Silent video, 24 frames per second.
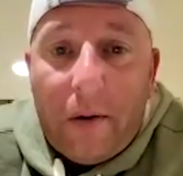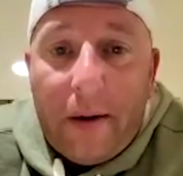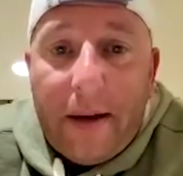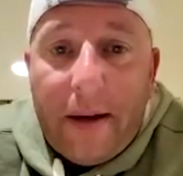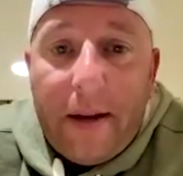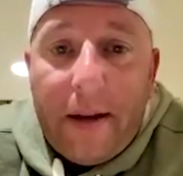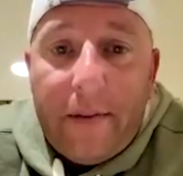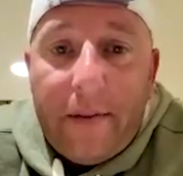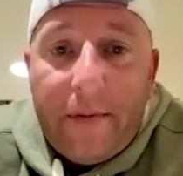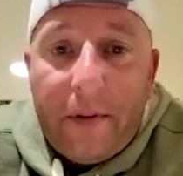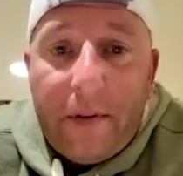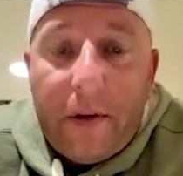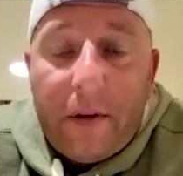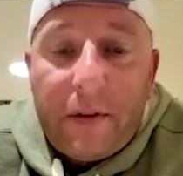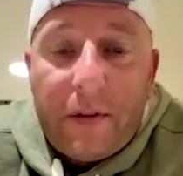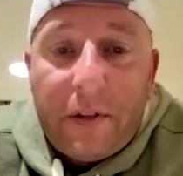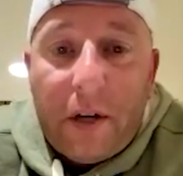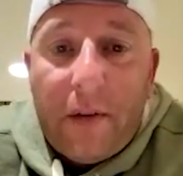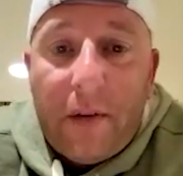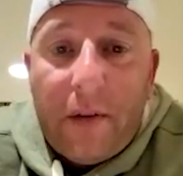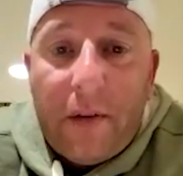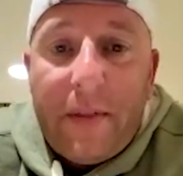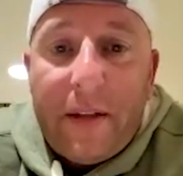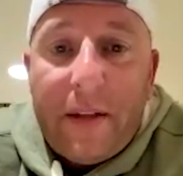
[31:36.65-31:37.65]
I have a
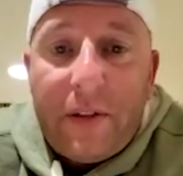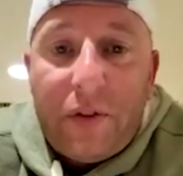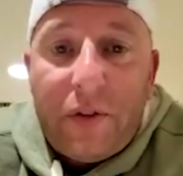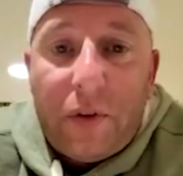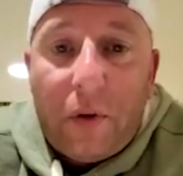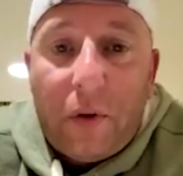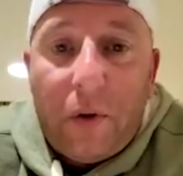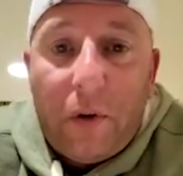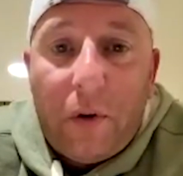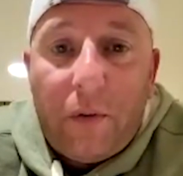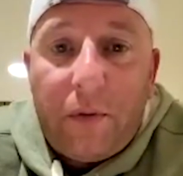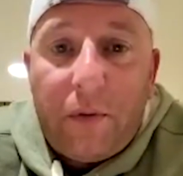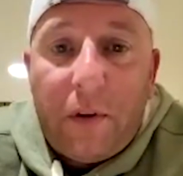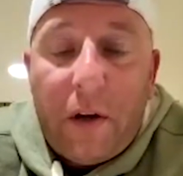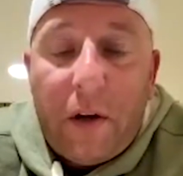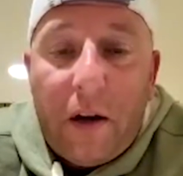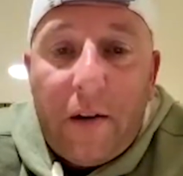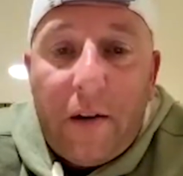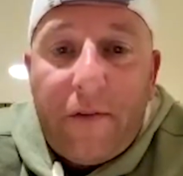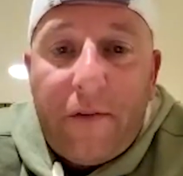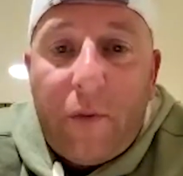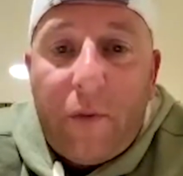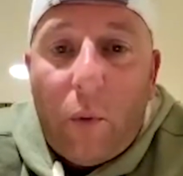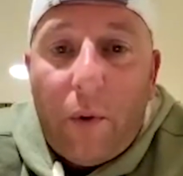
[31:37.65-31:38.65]
son that served
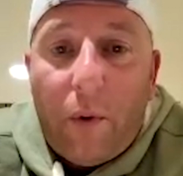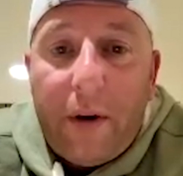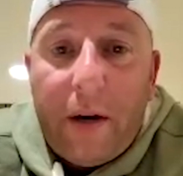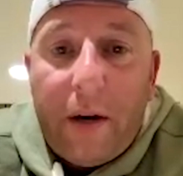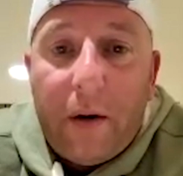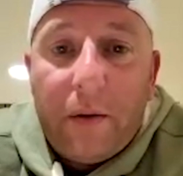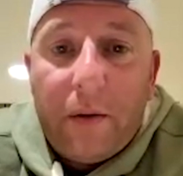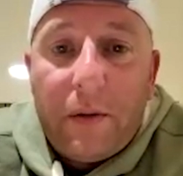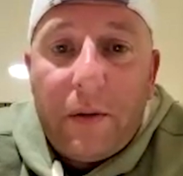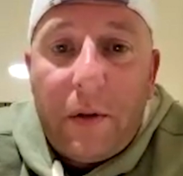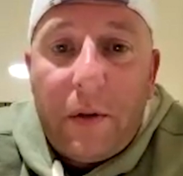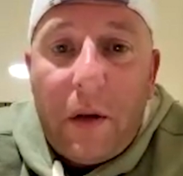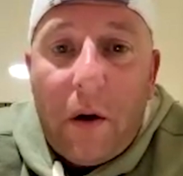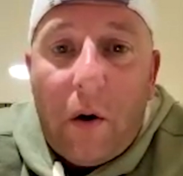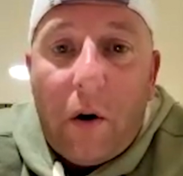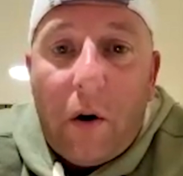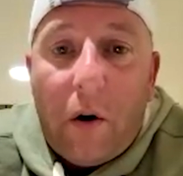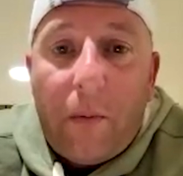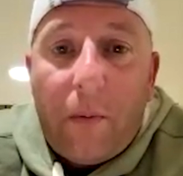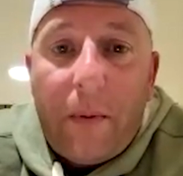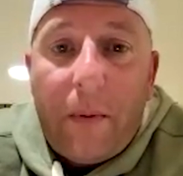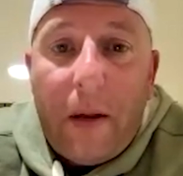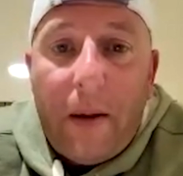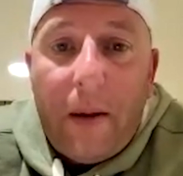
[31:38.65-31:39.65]
4 years in the
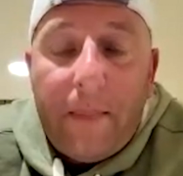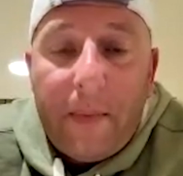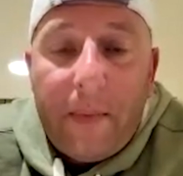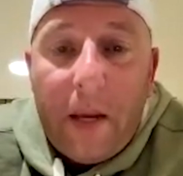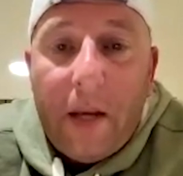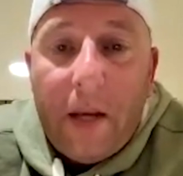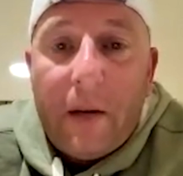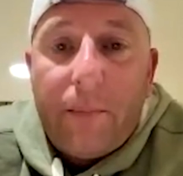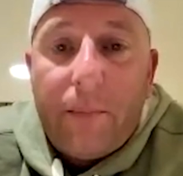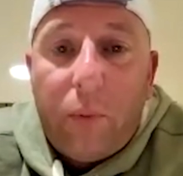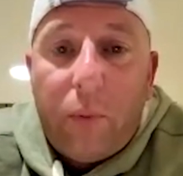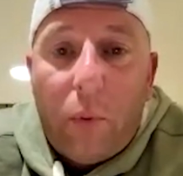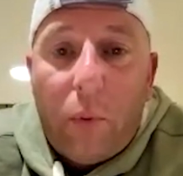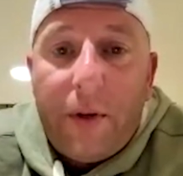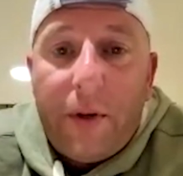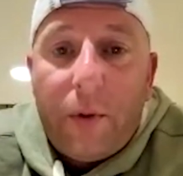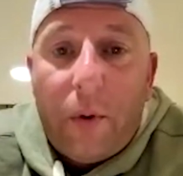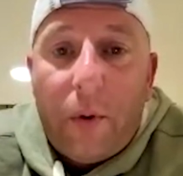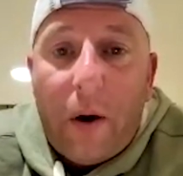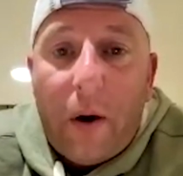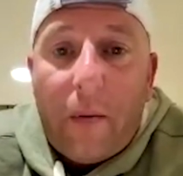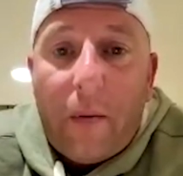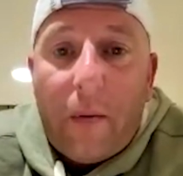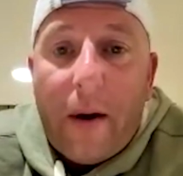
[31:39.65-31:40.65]
Army. He deployed
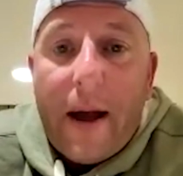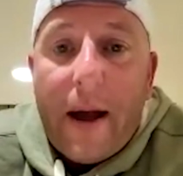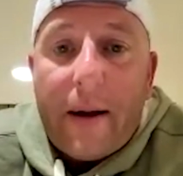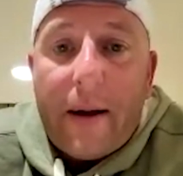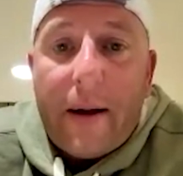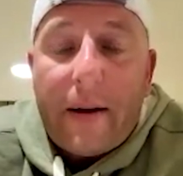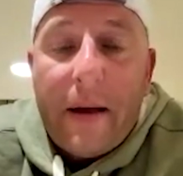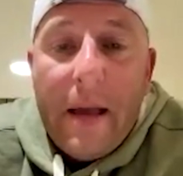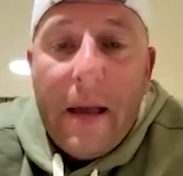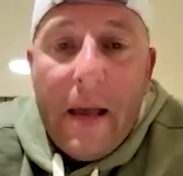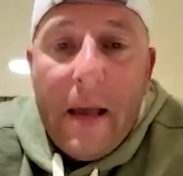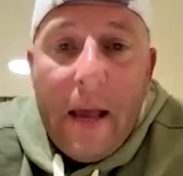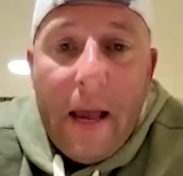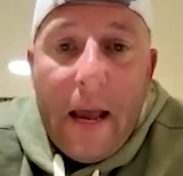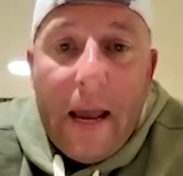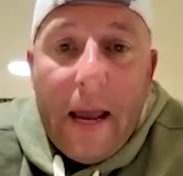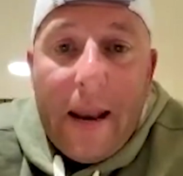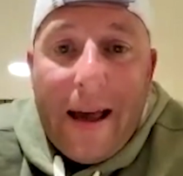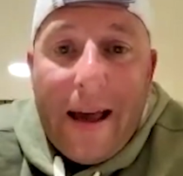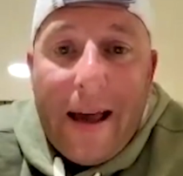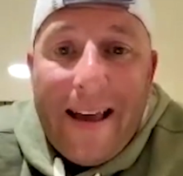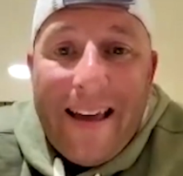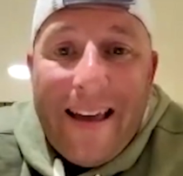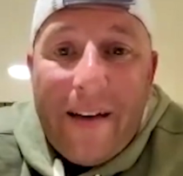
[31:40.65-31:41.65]
to Iraq,
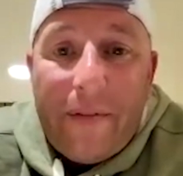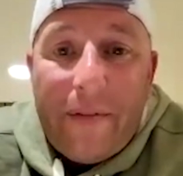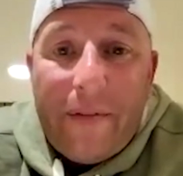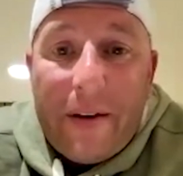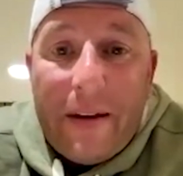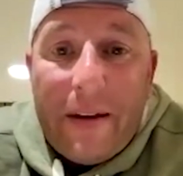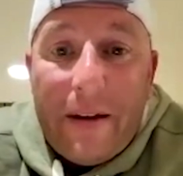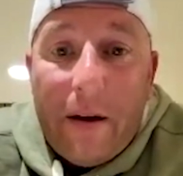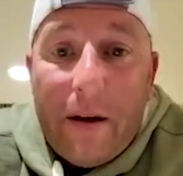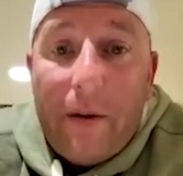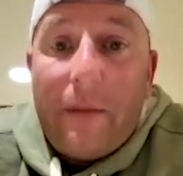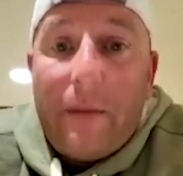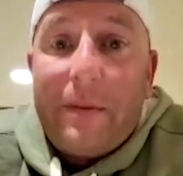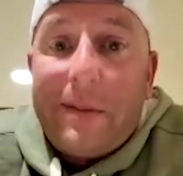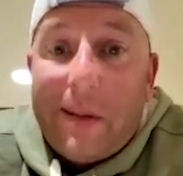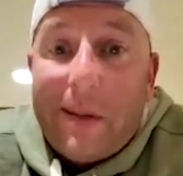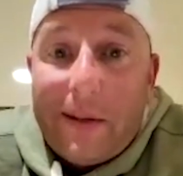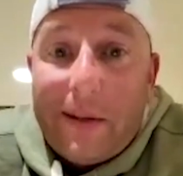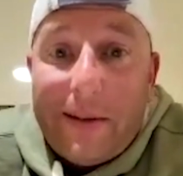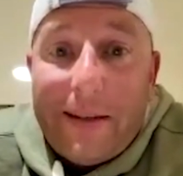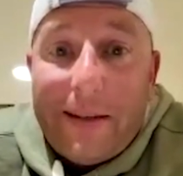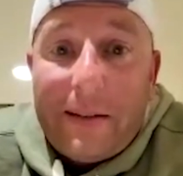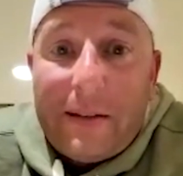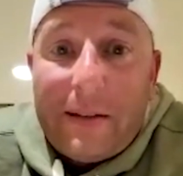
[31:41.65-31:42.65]
and I have a young
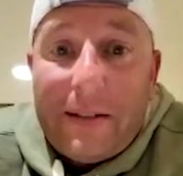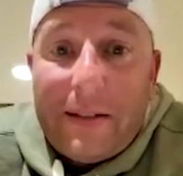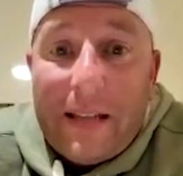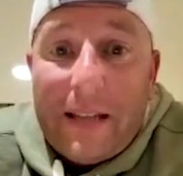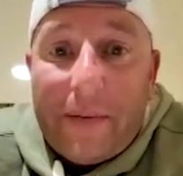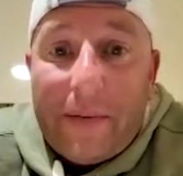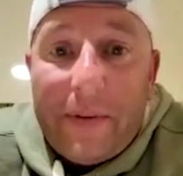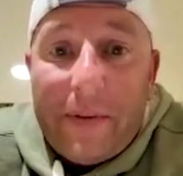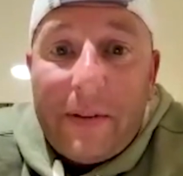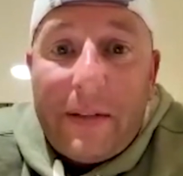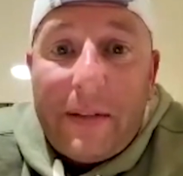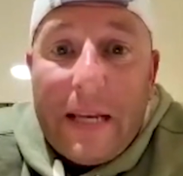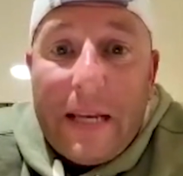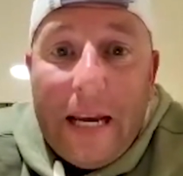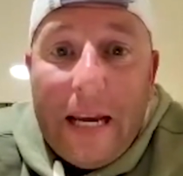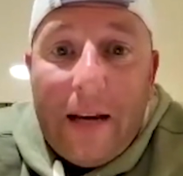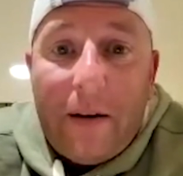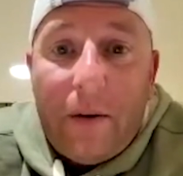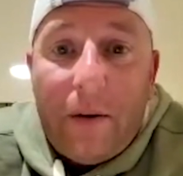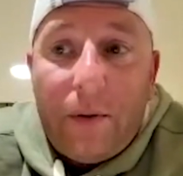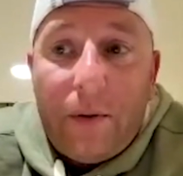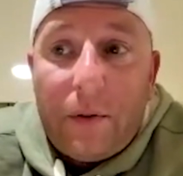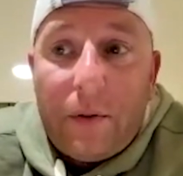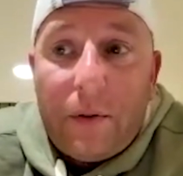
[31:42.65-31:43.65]
son that's
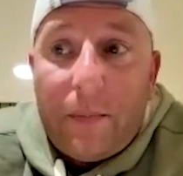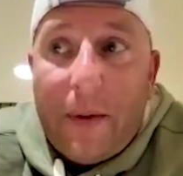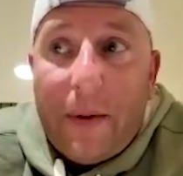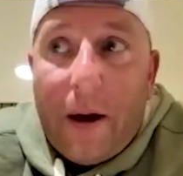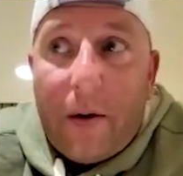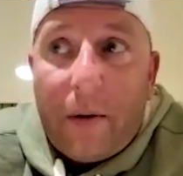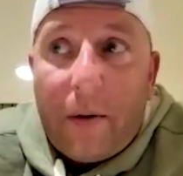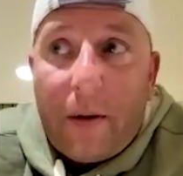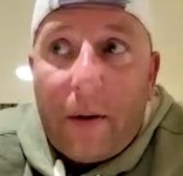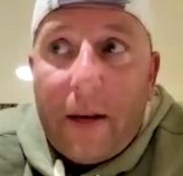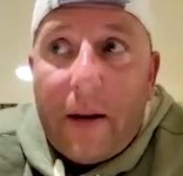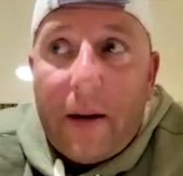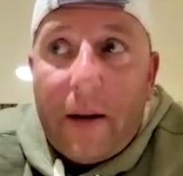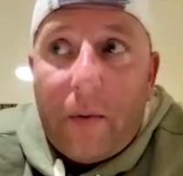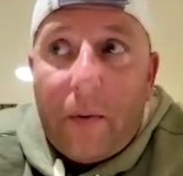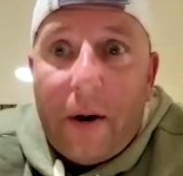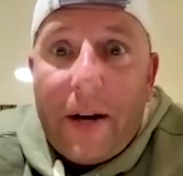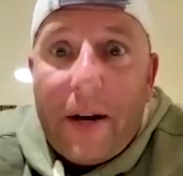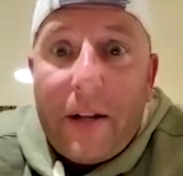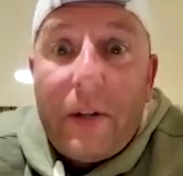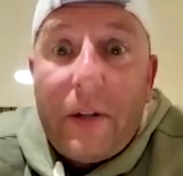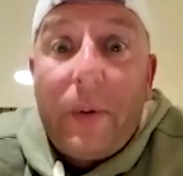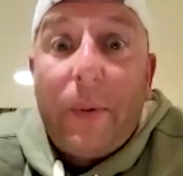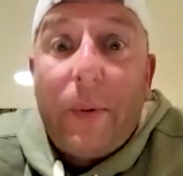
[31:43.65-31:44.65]
17 who's about getting
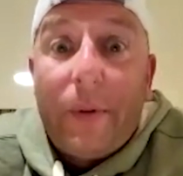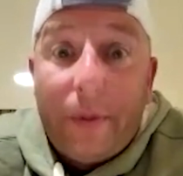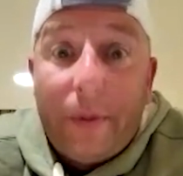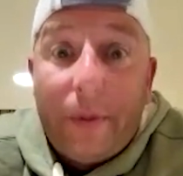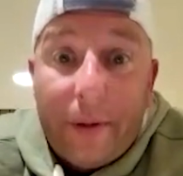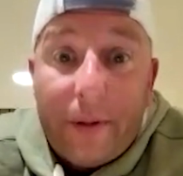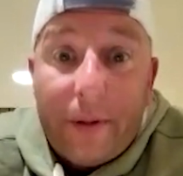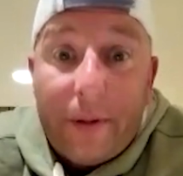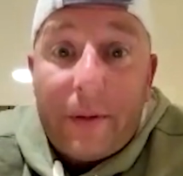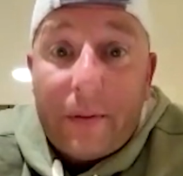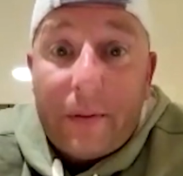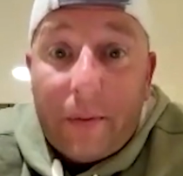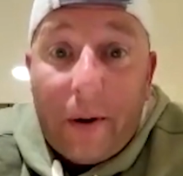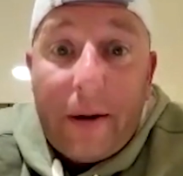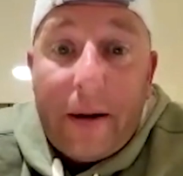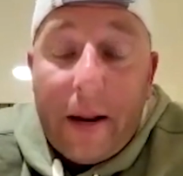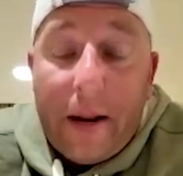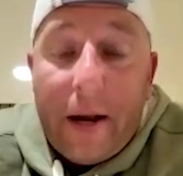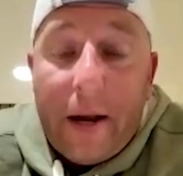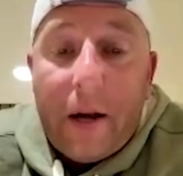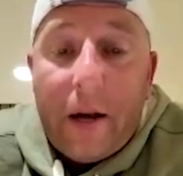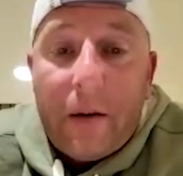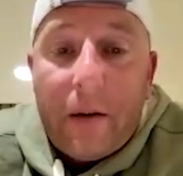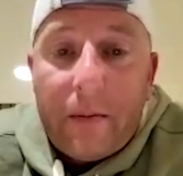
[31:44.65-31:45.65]
ready to enlist right
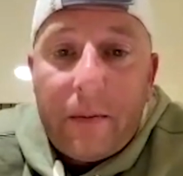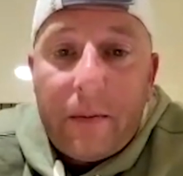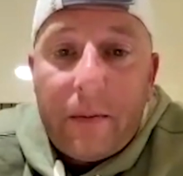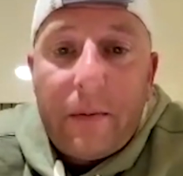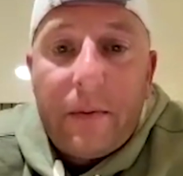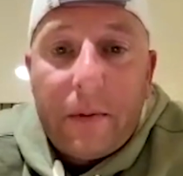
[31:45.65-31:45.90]
now.